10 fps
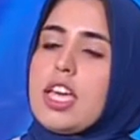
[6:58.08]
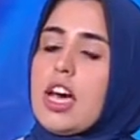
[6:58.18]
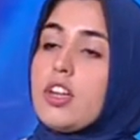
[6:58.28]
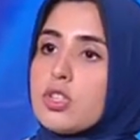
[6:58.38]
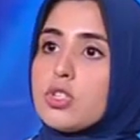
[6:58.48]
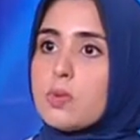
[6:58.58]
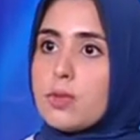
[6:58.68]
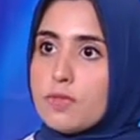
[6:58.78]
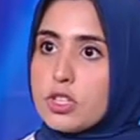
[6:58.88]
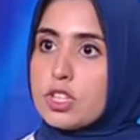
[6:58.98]
under
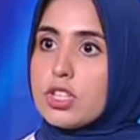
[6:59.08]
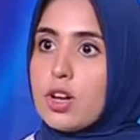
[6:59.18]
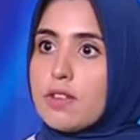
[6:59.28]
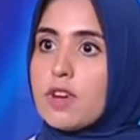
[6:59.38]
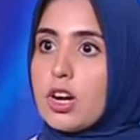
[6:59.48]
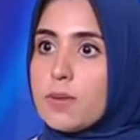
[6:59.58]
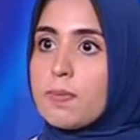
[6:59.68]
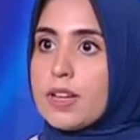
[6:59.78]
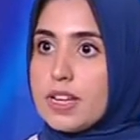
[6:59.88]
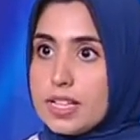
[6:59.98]
supervision of
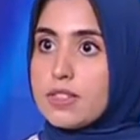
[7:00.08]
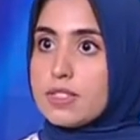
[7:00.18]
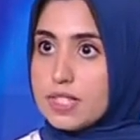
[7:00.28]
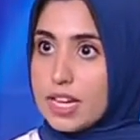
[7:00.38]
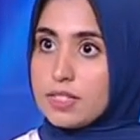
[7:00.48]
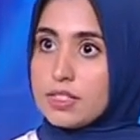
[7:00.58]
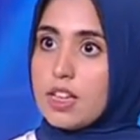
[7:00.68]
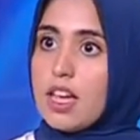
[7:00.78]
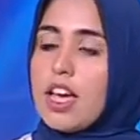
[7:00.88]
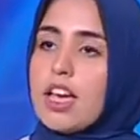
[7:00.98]
Arab legal states.
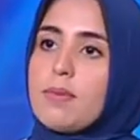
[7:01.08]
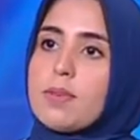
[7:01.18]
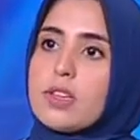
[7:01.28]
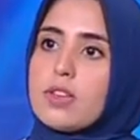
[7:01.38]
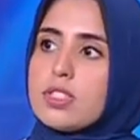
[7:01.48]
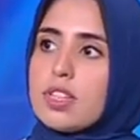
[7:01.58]
Because